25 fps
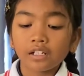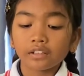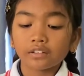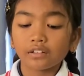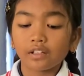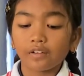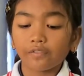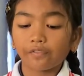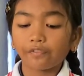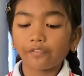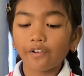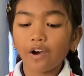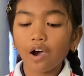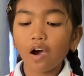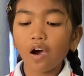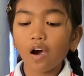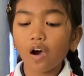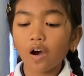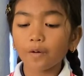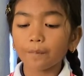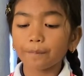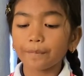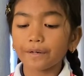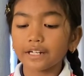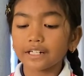The four
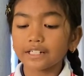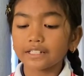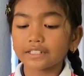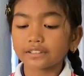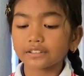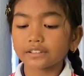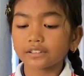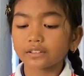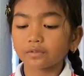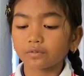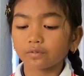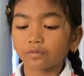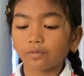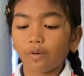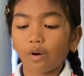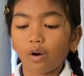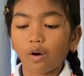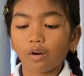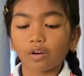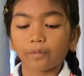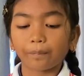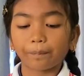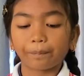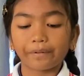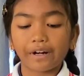hoppers
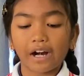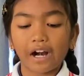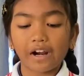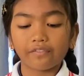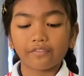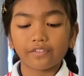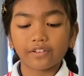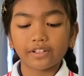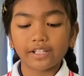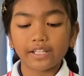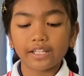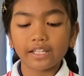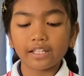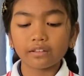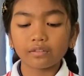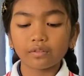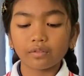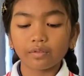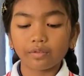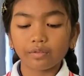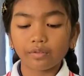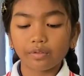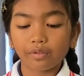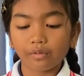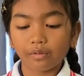walked bravely
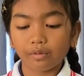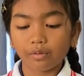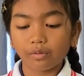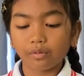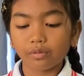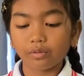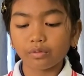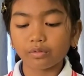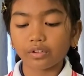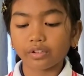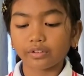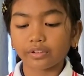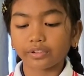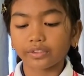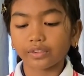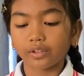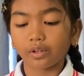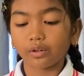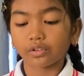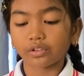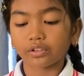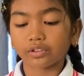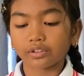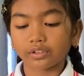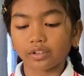through the
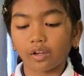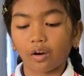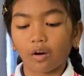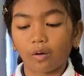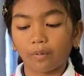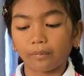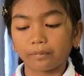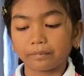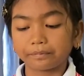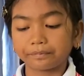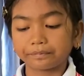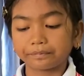snowstorm.